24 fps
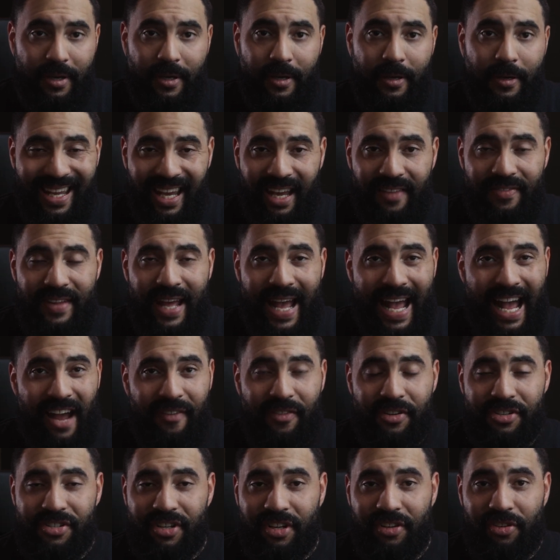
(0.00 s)
Again, the
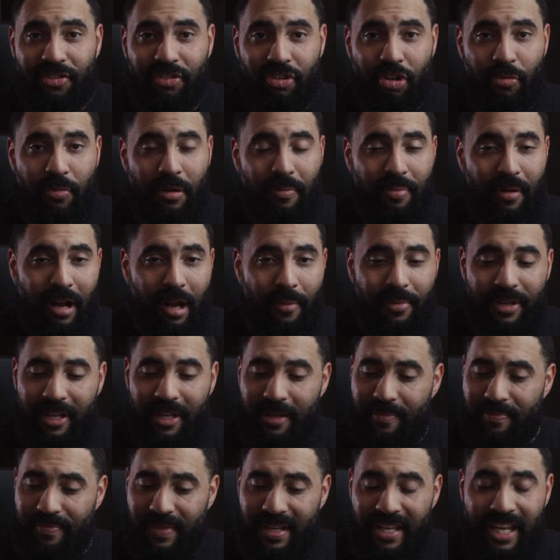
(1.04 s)
average consumer probably
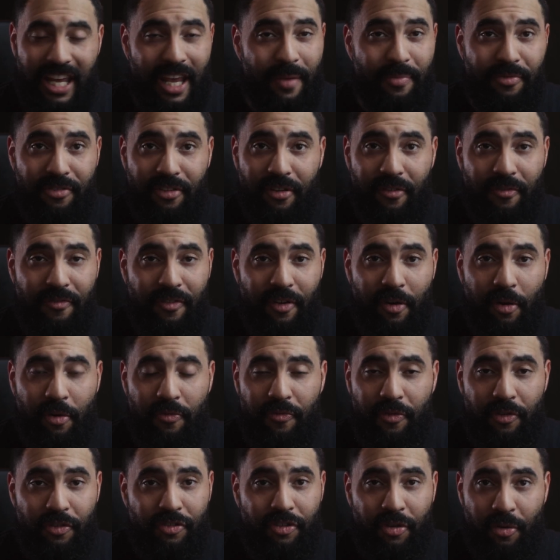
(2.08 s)
keeps their phone
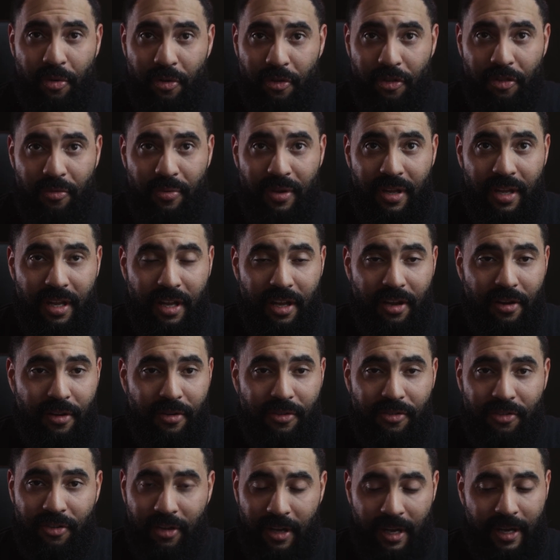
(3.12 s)
for 2 to 3
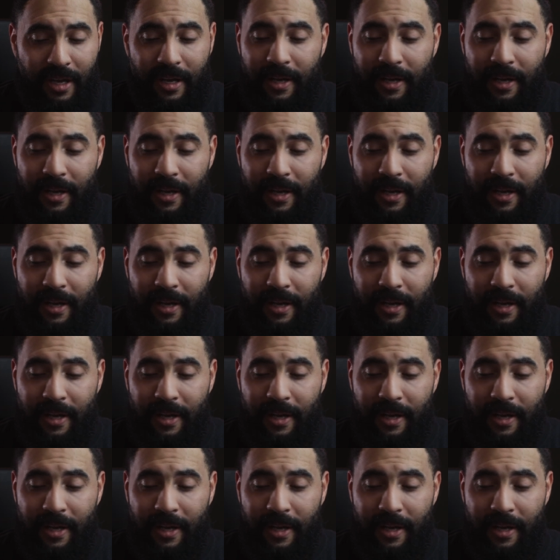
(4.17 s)
years.